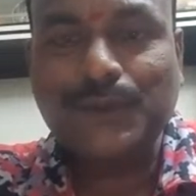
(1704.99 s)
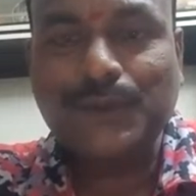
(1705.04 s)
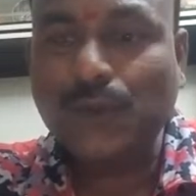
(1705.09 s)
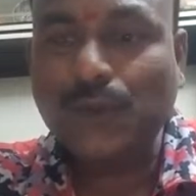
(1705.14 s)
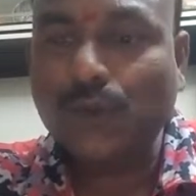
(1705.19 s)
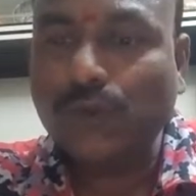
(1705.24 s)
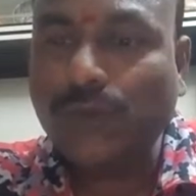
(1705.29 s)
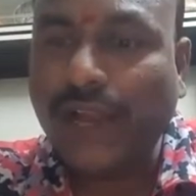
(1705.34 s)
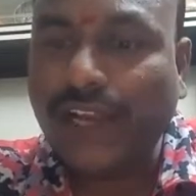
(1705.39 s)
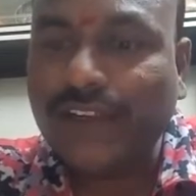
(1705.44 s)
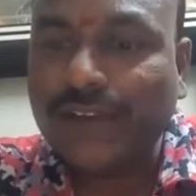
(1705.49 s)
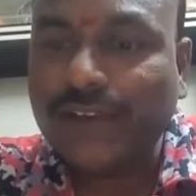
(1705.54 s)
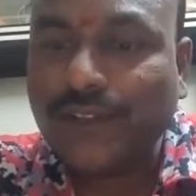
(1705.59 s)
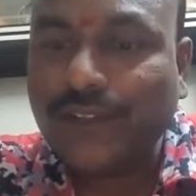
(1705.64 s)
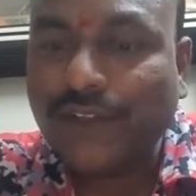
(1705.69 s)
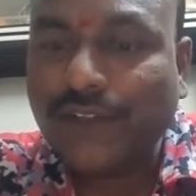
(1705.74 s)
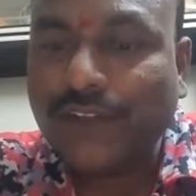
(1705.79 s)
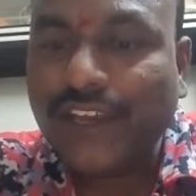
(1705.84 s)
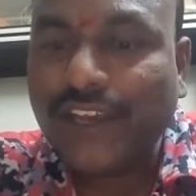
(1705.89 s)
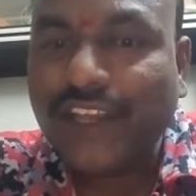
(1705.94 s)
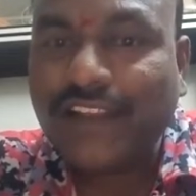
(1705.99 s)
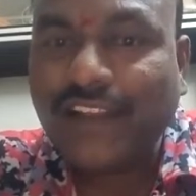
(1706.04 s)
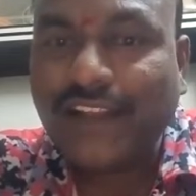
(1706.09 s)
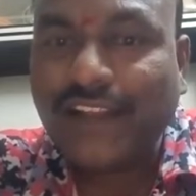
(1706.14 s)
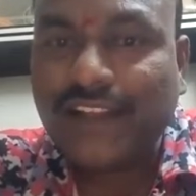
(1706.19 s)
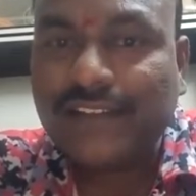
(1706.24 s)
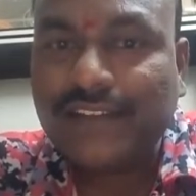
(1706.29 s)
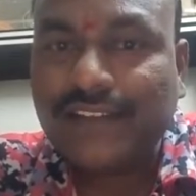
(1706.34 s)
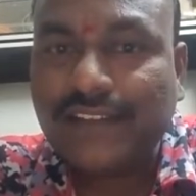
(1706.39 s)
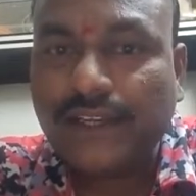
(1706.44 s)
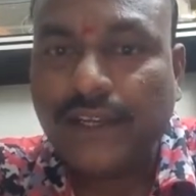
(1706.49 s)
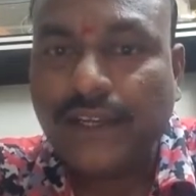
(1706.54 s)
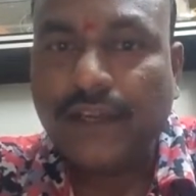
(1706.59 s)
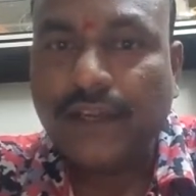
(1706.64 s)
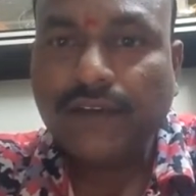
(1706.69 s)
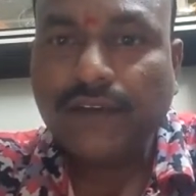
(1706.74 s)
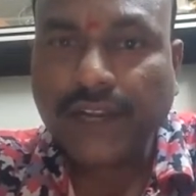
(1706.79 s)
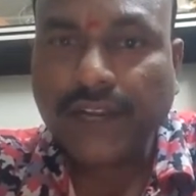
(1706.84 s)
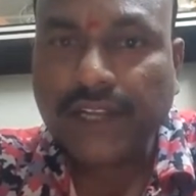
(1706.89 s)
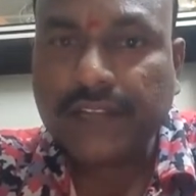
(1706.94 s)
Go back to the Vedas.
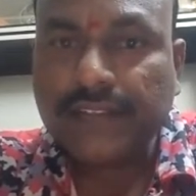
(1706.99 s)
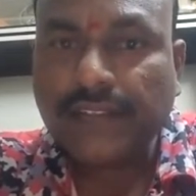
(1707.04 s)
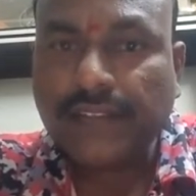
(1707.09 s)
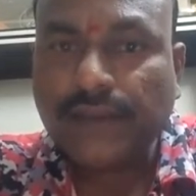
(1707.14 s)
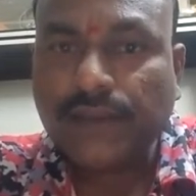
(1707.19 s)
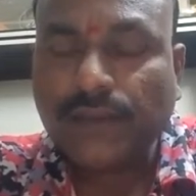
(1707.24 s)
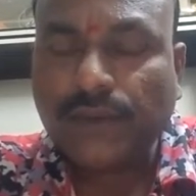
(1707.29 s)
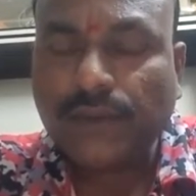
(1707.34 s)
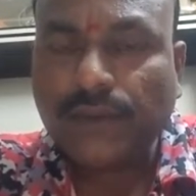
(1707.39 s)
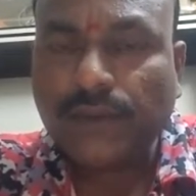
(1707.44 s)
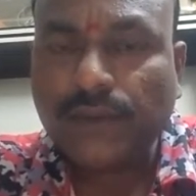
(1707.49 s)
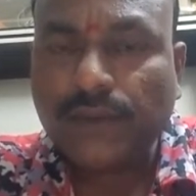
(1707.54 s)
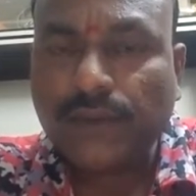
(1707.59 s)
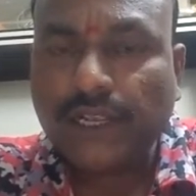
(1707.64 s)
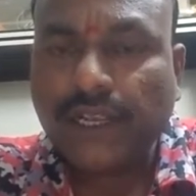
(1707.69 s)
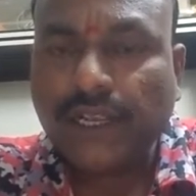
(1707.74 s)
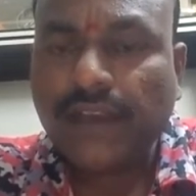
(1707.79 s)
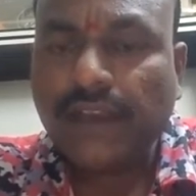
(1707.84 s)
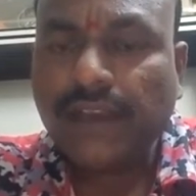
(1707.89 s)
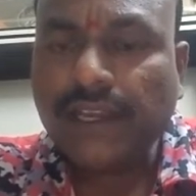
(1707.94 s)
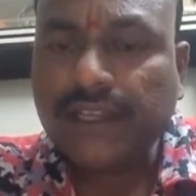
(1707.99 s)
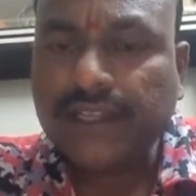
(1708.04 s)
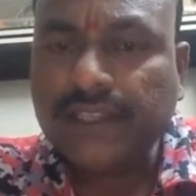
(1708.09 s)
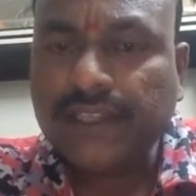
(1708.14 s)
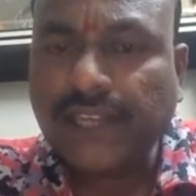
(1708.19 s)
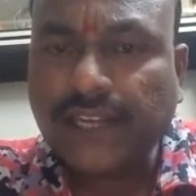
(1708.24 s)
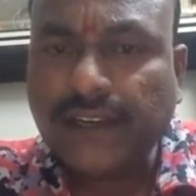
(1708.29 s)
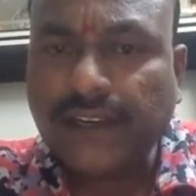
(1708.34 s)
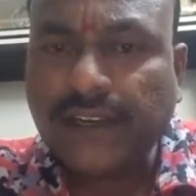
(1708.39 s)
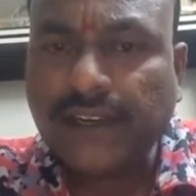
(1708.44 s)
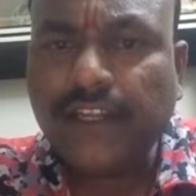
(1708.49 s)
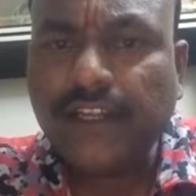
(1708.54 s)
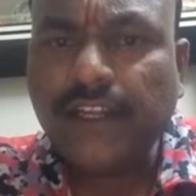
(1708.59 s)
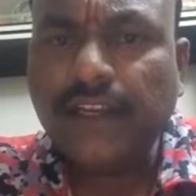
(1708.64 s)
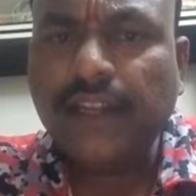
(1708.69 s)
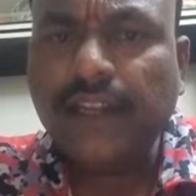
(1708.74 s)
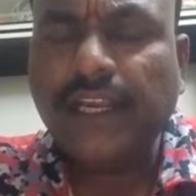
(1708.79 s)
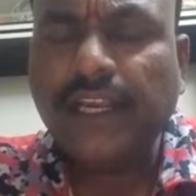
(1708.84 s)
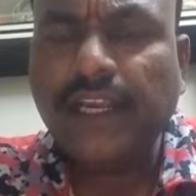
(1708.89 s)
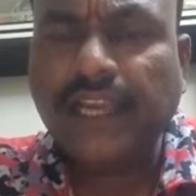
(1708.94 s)
For example, a
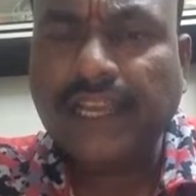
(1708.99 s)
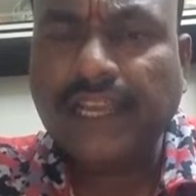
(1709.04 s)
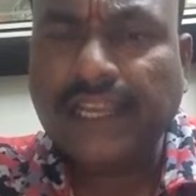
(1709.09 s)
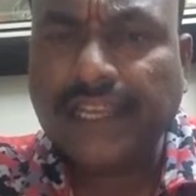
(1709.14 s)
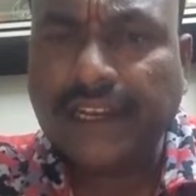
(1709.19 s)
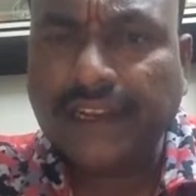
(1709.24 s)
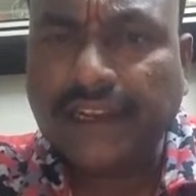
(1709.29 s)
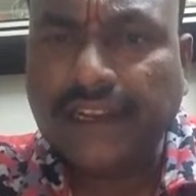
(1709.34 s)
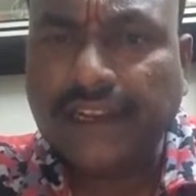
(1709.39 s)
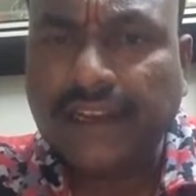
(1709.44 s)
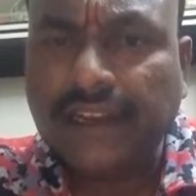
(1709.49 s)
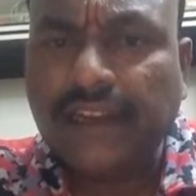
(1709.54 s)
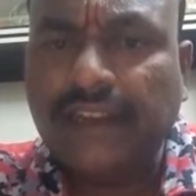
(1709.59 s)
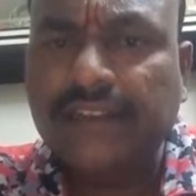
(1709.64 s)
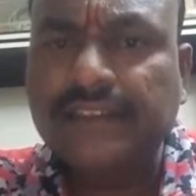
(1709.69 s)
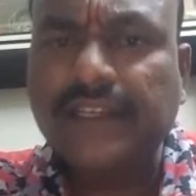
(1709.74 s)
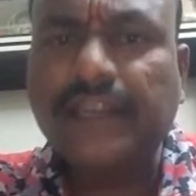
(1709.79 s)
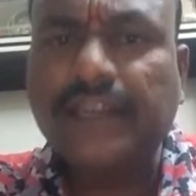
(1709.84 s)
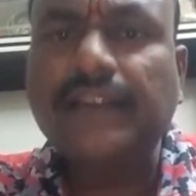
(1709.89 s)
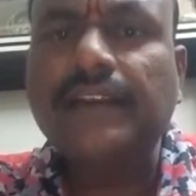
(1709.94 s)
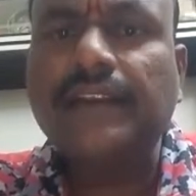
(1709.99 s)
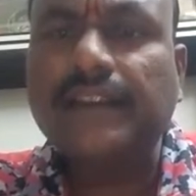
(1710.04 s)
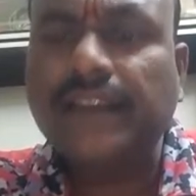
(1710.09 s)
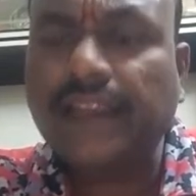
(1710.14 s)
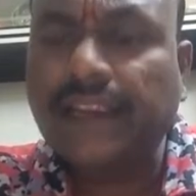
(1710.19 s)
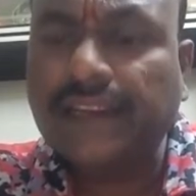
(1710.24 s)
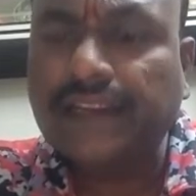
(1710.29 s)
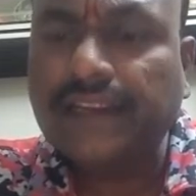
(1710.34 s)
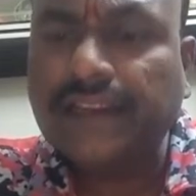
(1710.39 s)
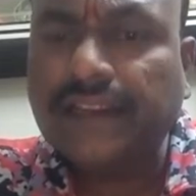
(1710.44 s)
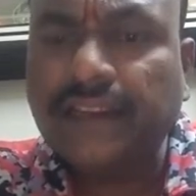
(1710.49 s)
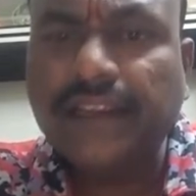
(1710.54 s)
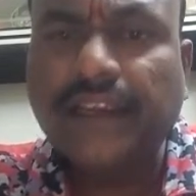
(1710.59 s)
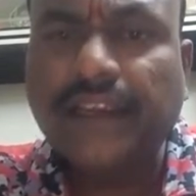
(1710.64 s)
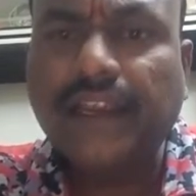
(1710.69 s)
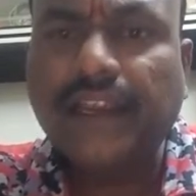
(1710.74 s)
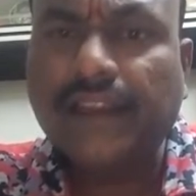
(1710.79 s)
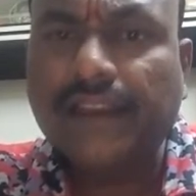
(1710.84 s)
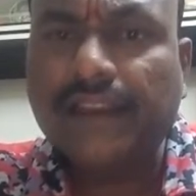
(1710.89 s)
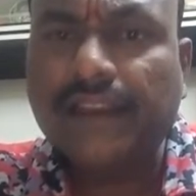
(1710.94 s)
gentle, a intelligent
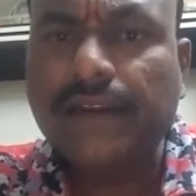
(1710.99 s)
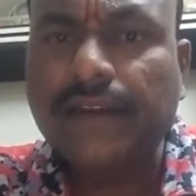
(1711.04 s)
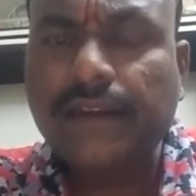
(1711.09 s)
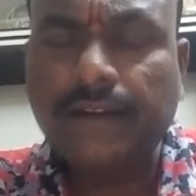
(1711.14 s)
Indian